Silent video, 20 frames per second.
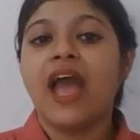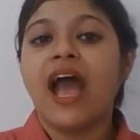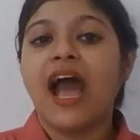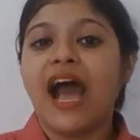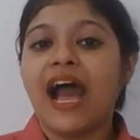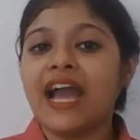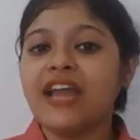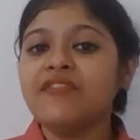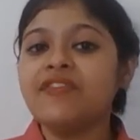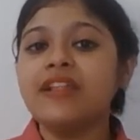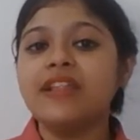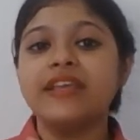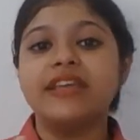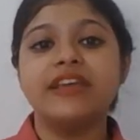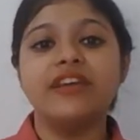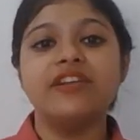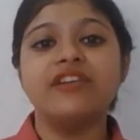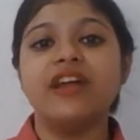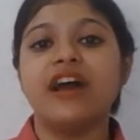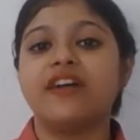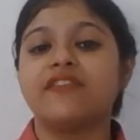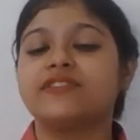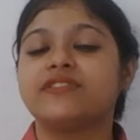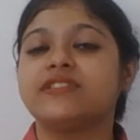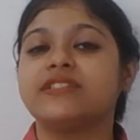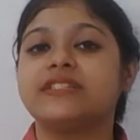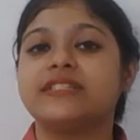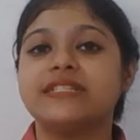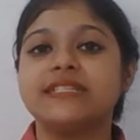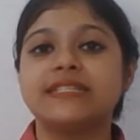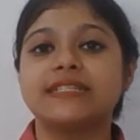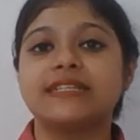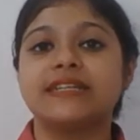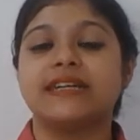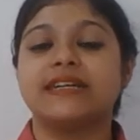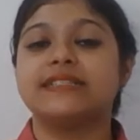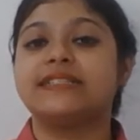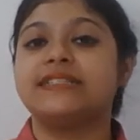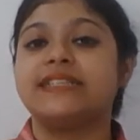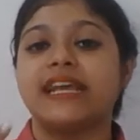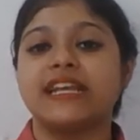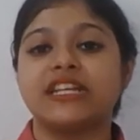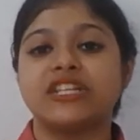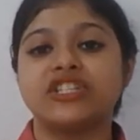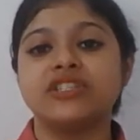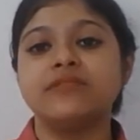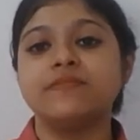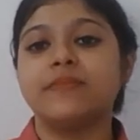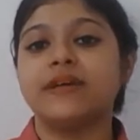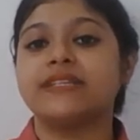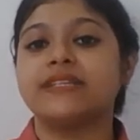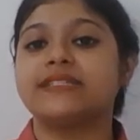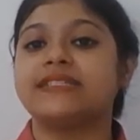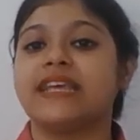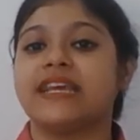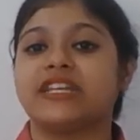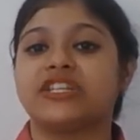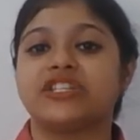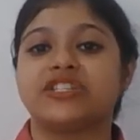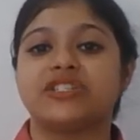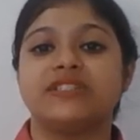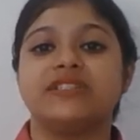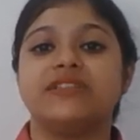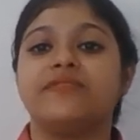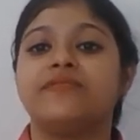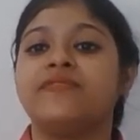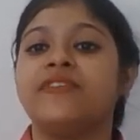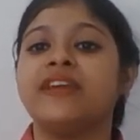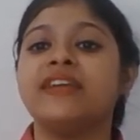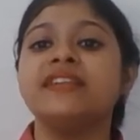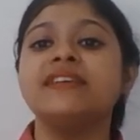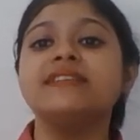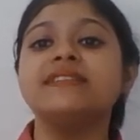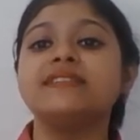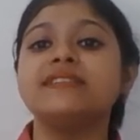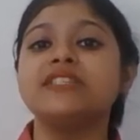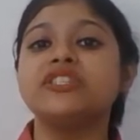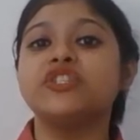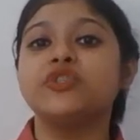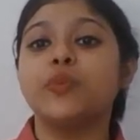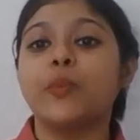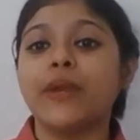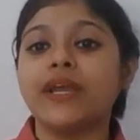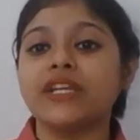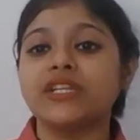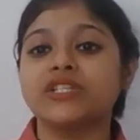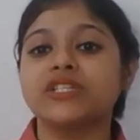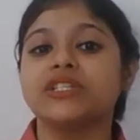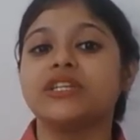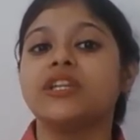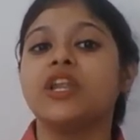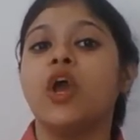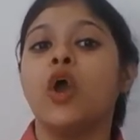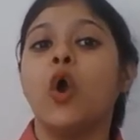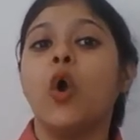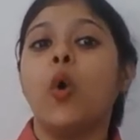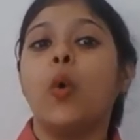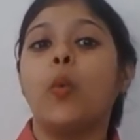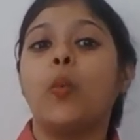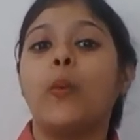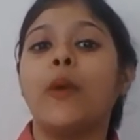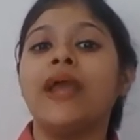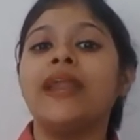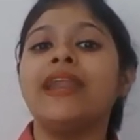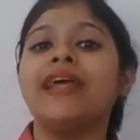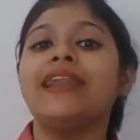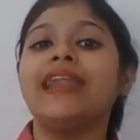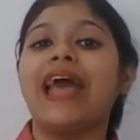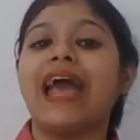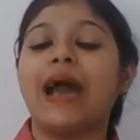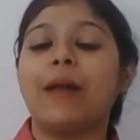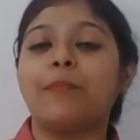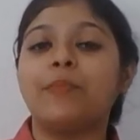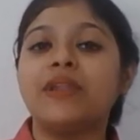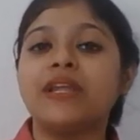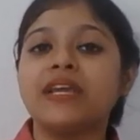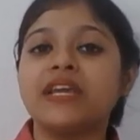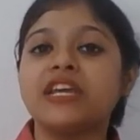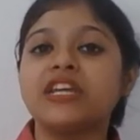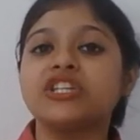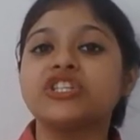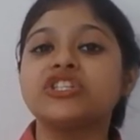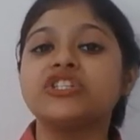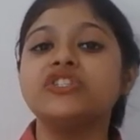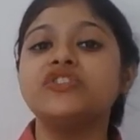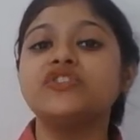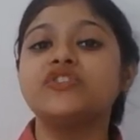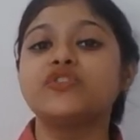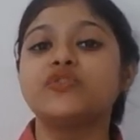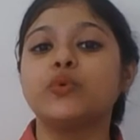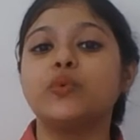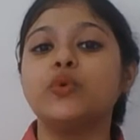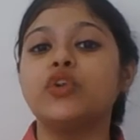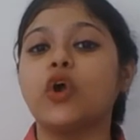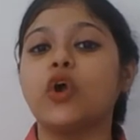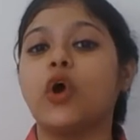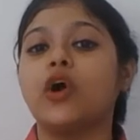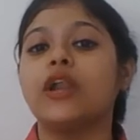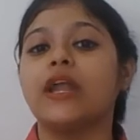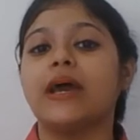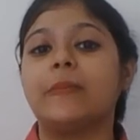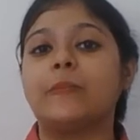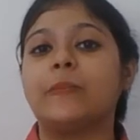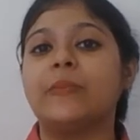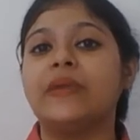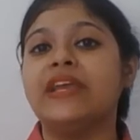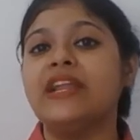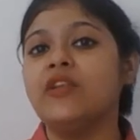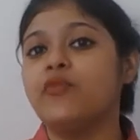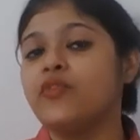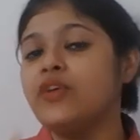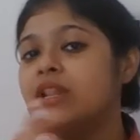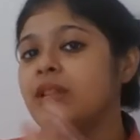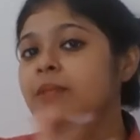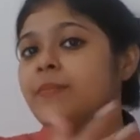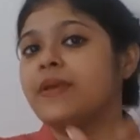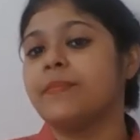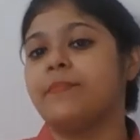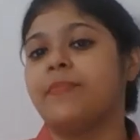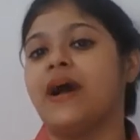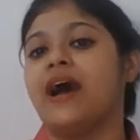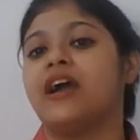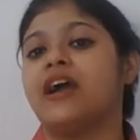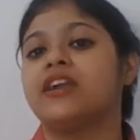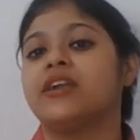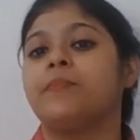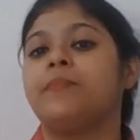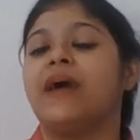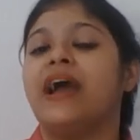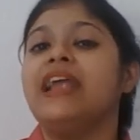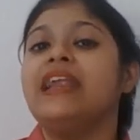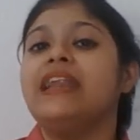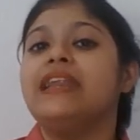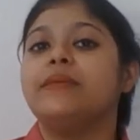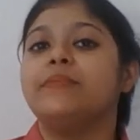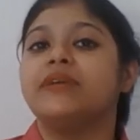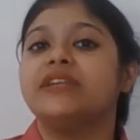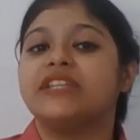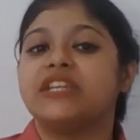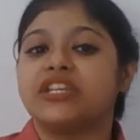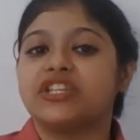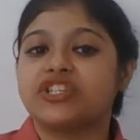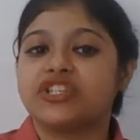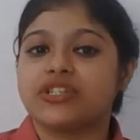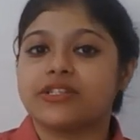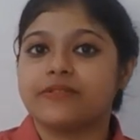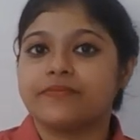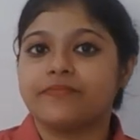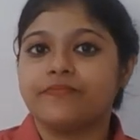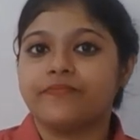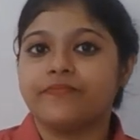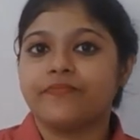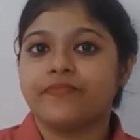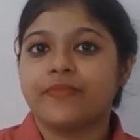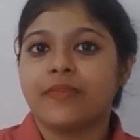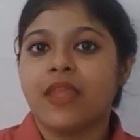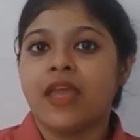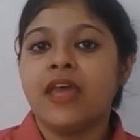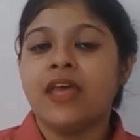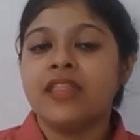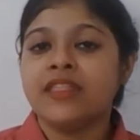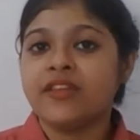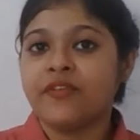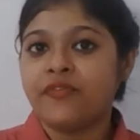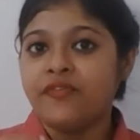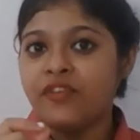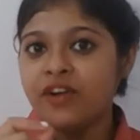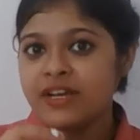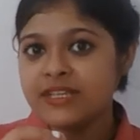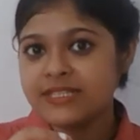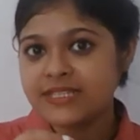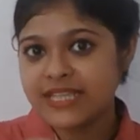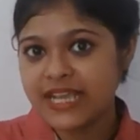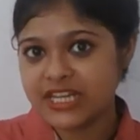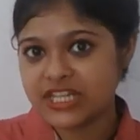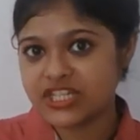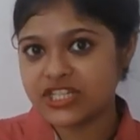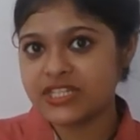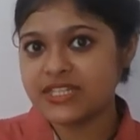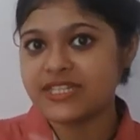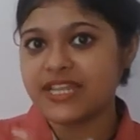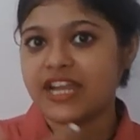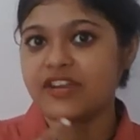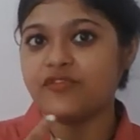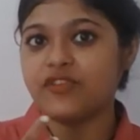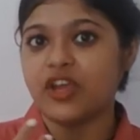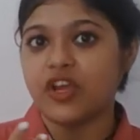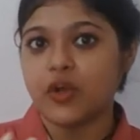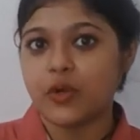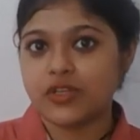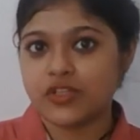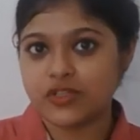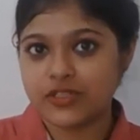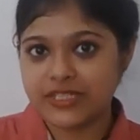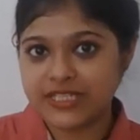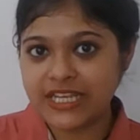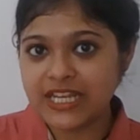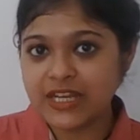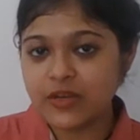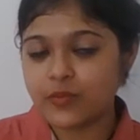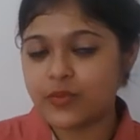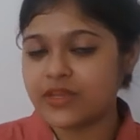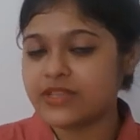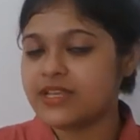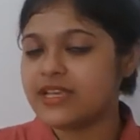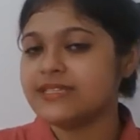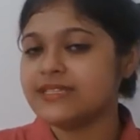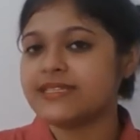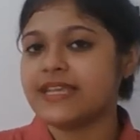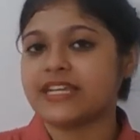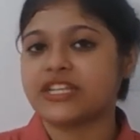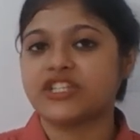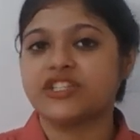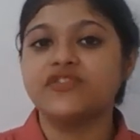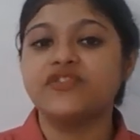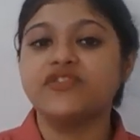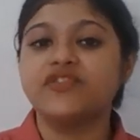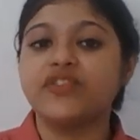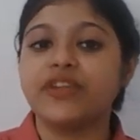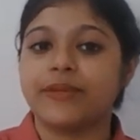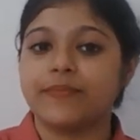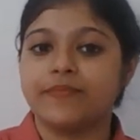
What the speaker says: I will hereafter discuss section by section the various situations when an application, suit or appeal will be barred by limitation. The first section that we are going to deal with is section 3.